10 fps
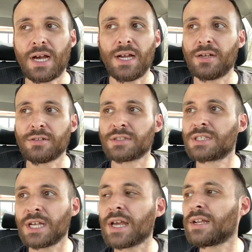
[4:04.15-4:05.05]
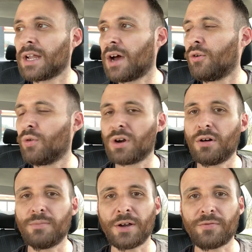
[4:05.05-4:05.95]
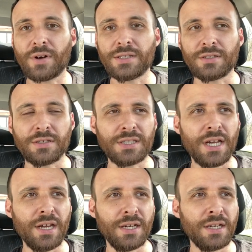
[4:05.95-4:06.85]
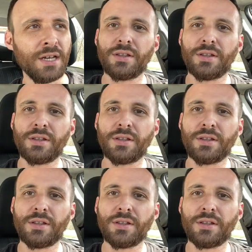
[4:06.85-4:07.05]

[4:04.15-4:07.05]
I understand now what all my friends are saying.